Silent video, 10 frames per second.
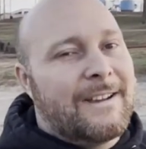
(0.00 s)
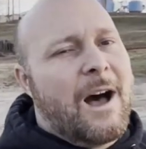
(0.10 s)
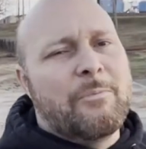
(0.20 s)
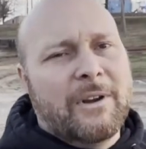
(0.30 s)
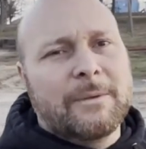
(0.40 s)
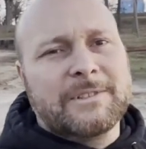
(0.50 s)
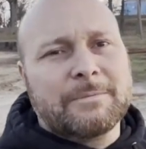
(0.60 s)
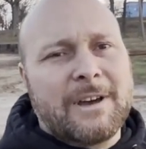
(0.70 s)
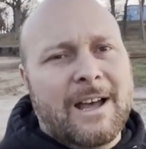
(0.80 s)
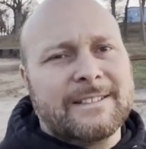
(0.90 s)
I'll put up some
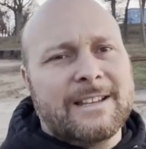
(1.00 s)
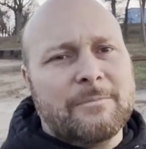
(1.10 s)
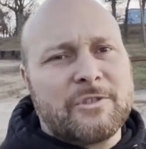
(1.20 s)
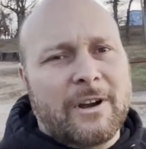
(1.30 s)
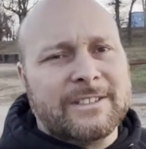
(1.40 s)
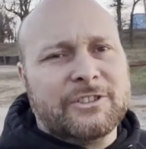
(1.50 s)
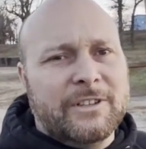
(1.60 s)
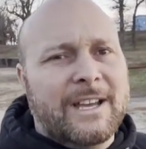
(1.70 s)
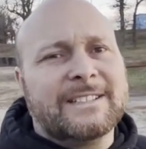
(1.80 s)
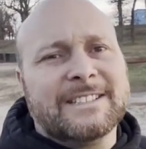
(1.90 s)
concept drawings so you
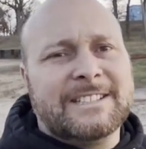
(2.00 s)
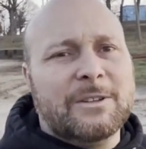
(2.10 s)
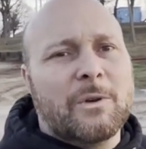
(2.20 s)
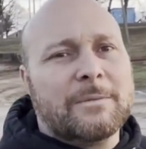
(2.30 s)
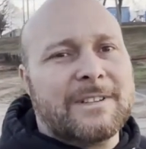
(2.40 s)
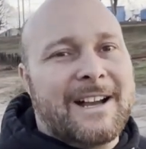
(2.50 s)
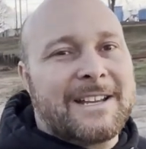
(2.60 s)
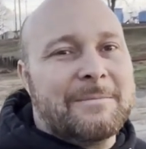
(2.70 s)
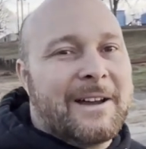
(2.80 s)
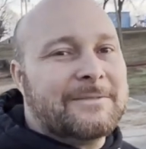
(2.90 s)
guys can see what I'm talking about.